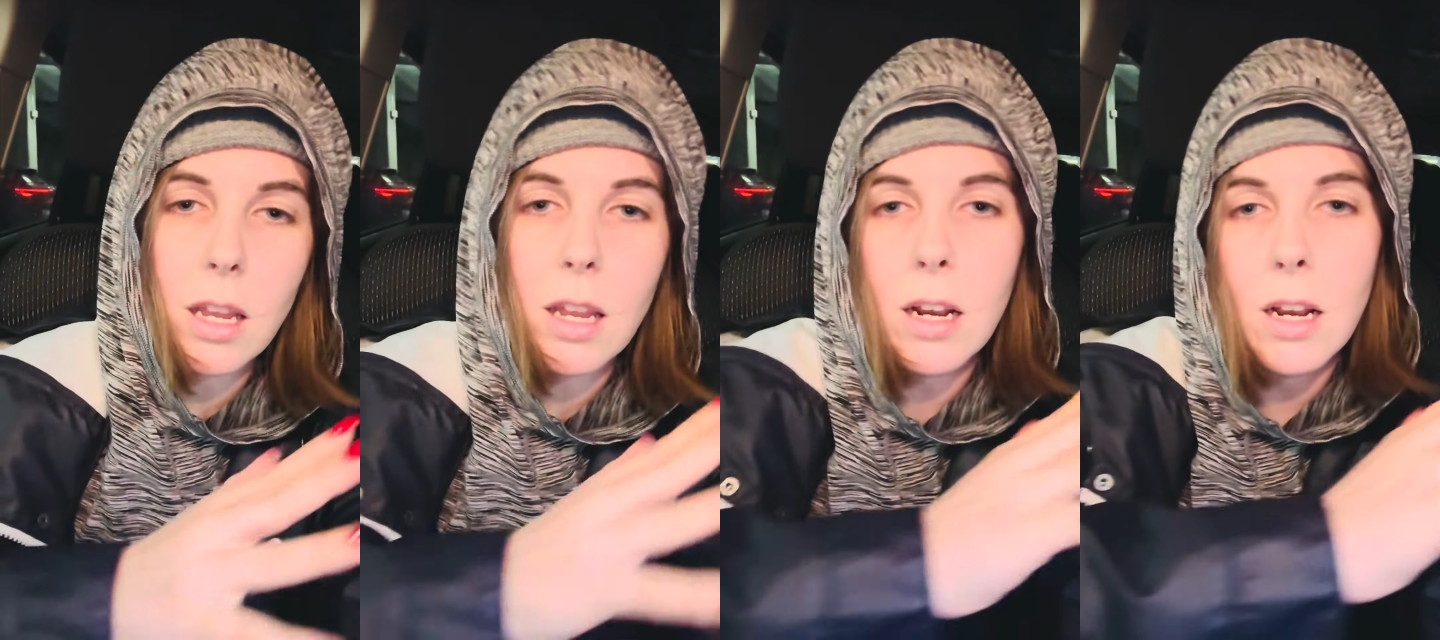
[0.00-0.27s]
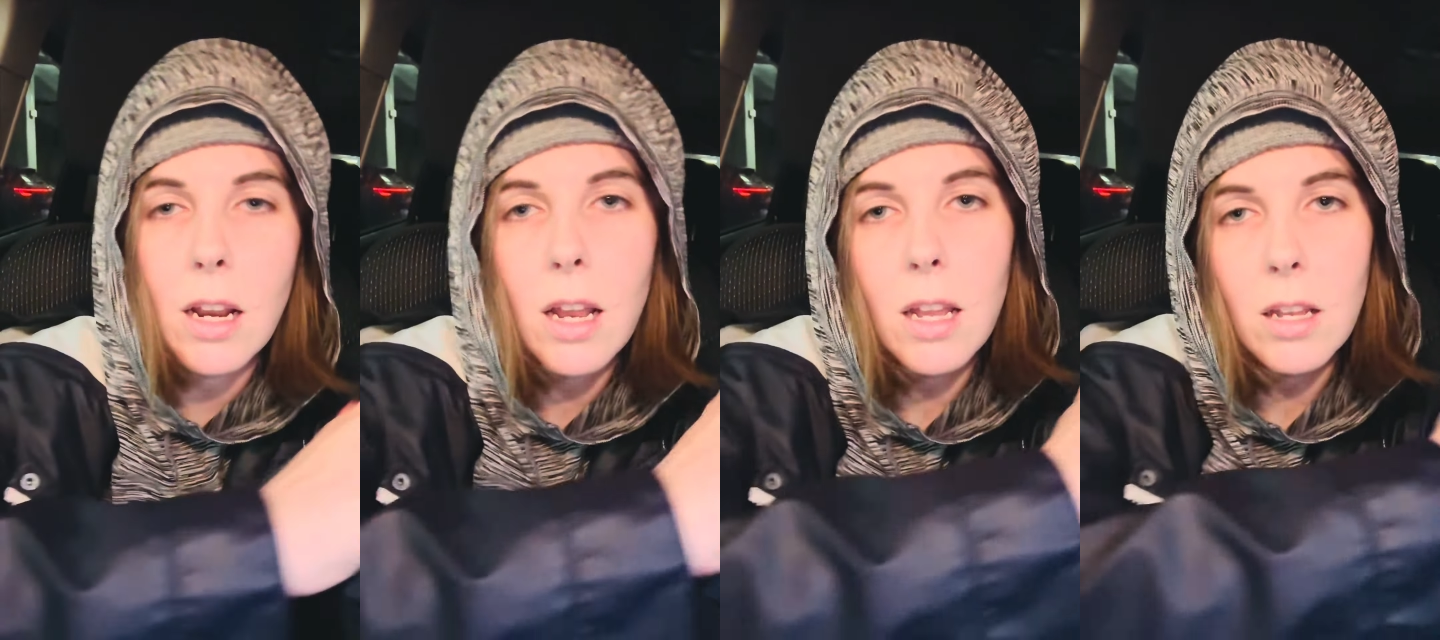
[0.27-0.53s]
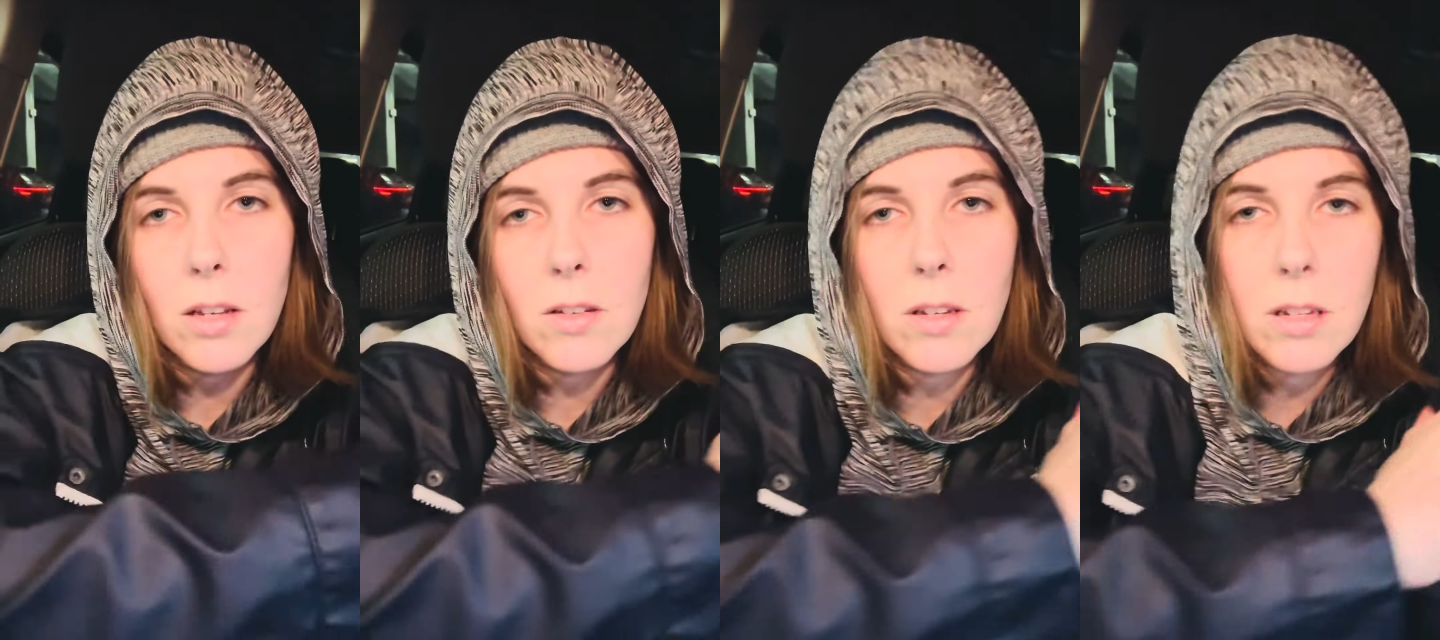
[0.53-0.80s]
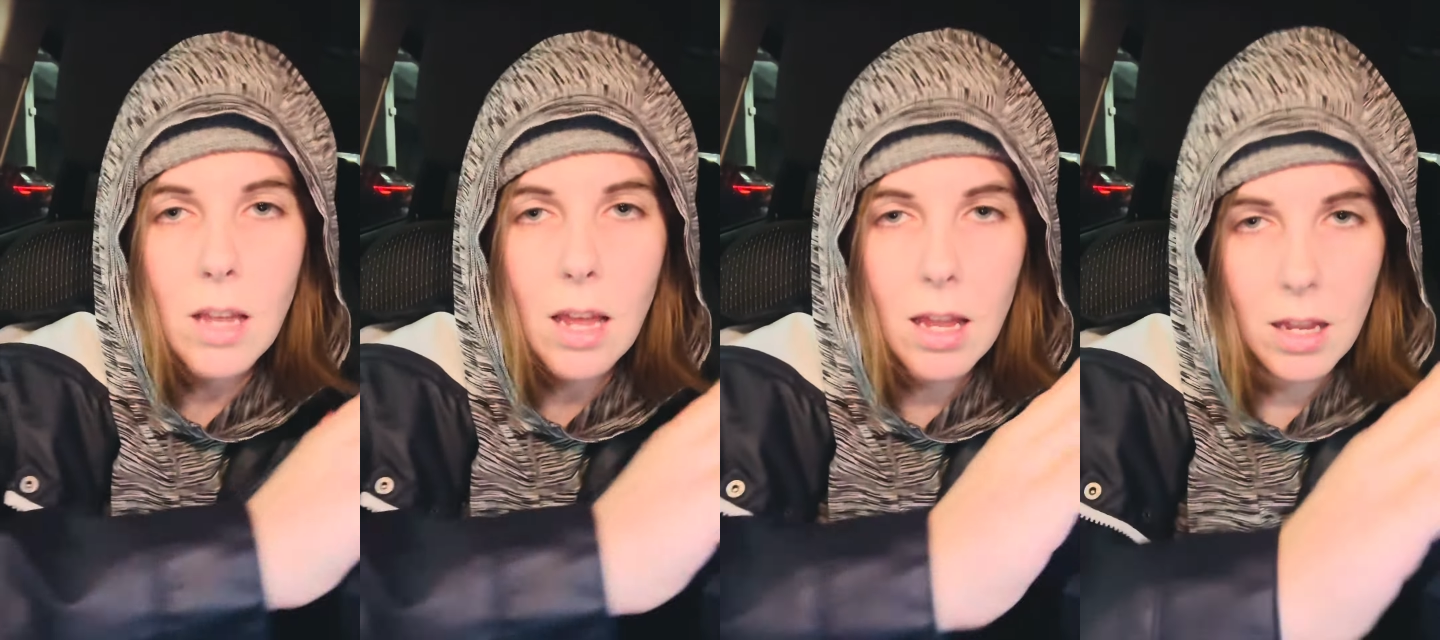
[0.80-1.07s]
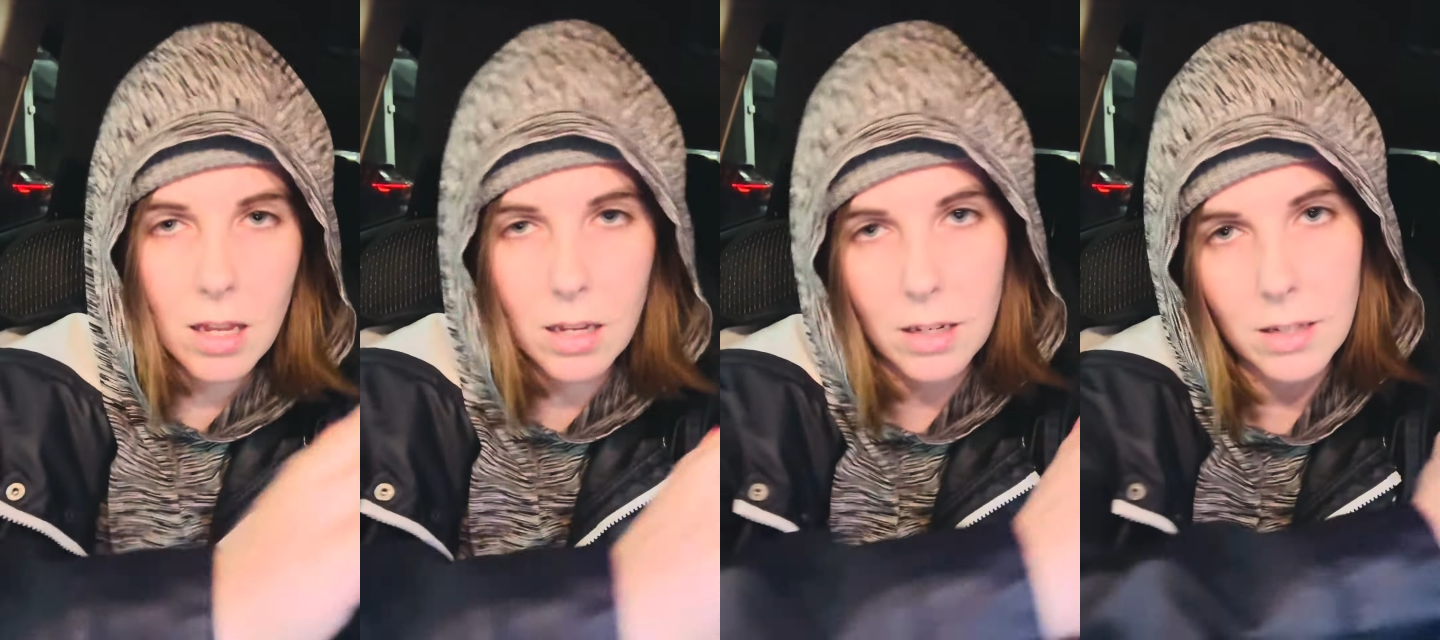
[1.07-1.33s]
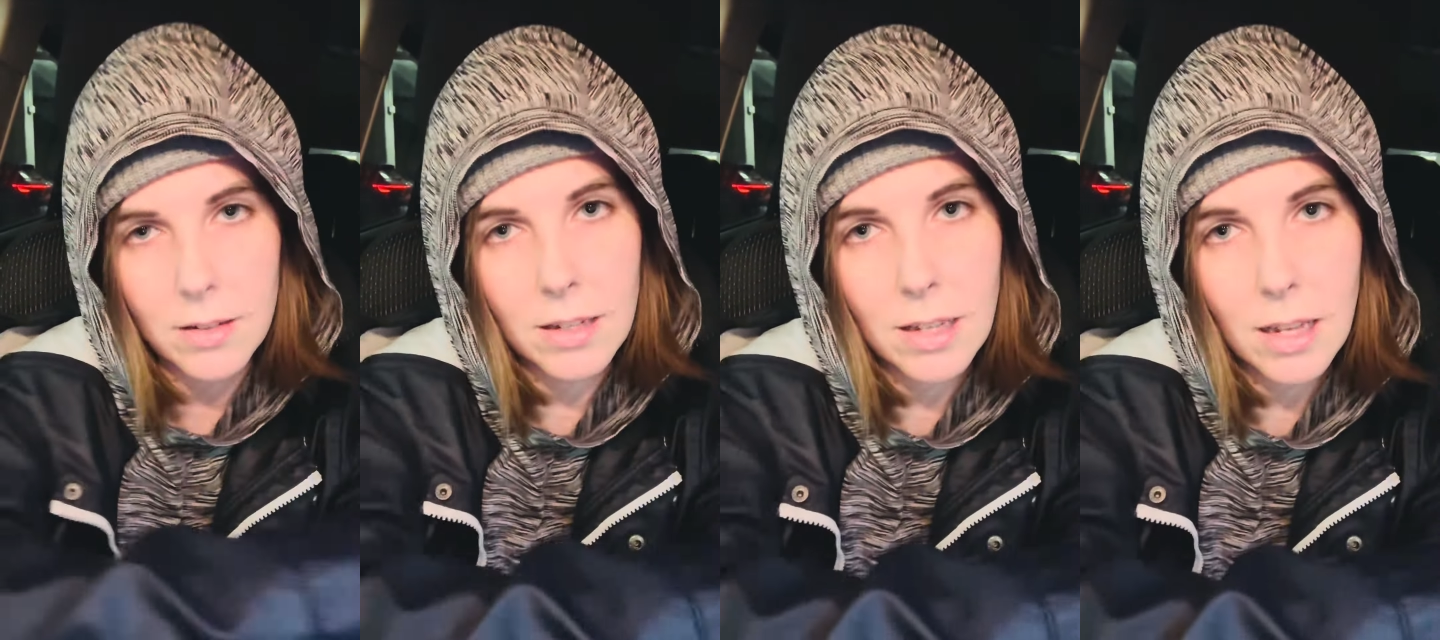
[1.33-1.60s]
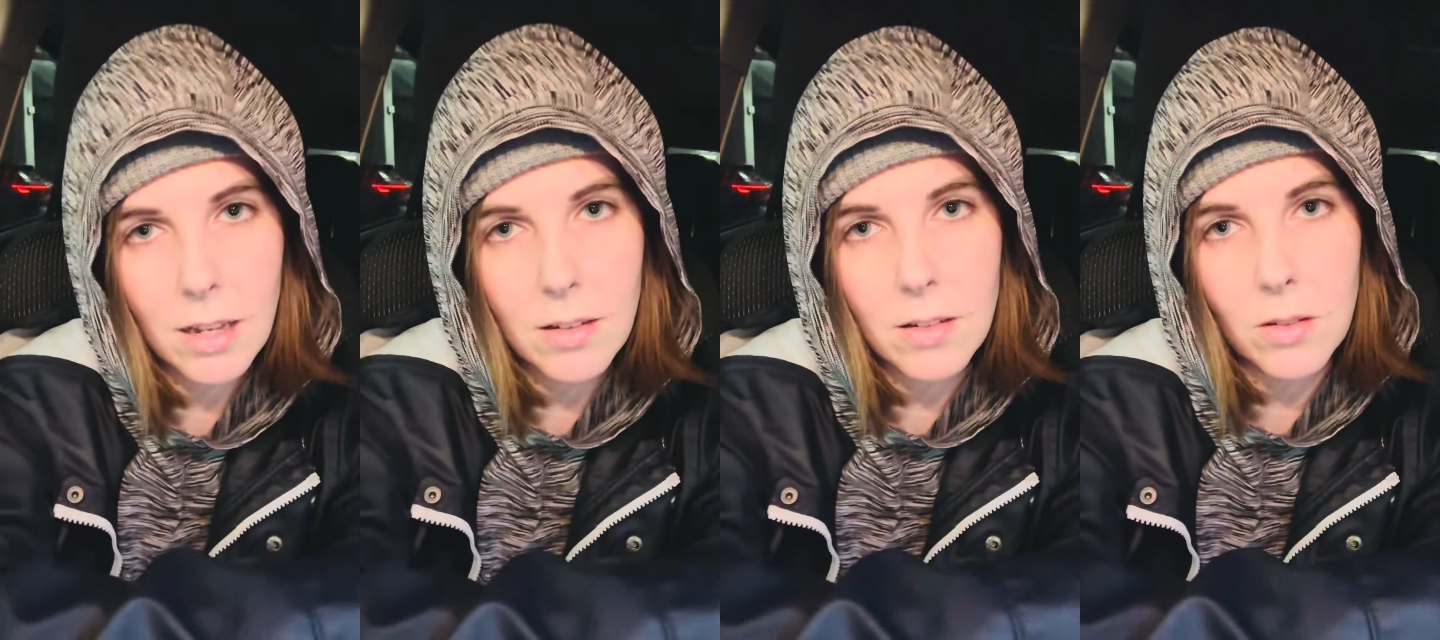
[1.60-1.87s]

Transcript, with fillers: And to to get